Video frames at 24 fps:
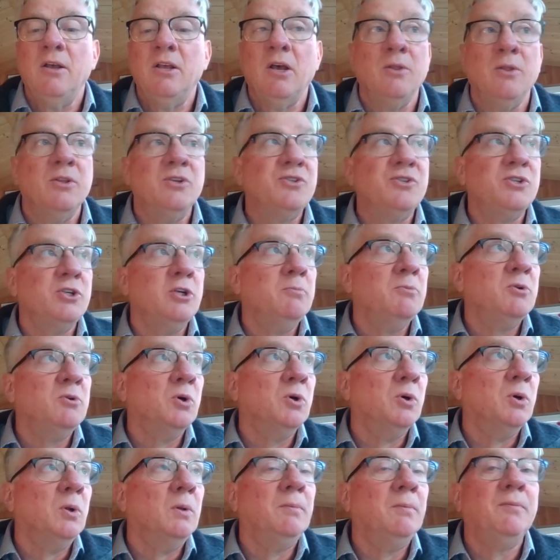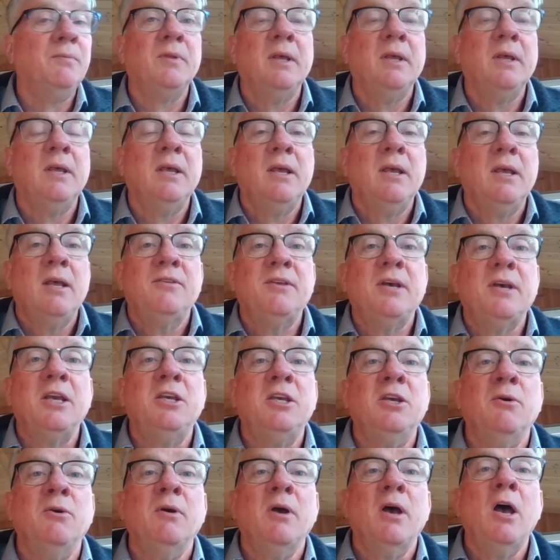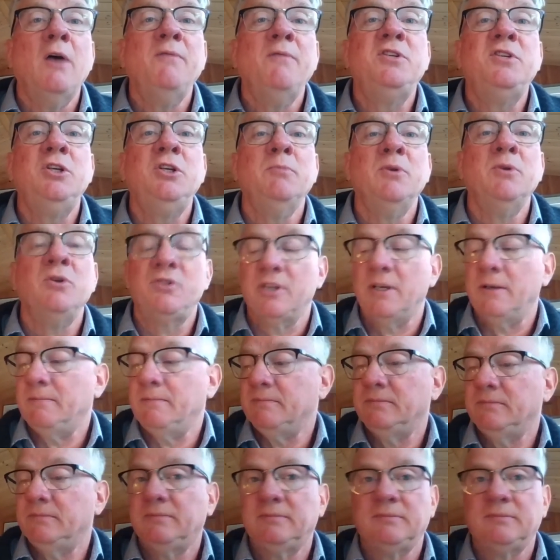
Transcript: uh, on the Zoom call. Thank you. Over to you, Moussa.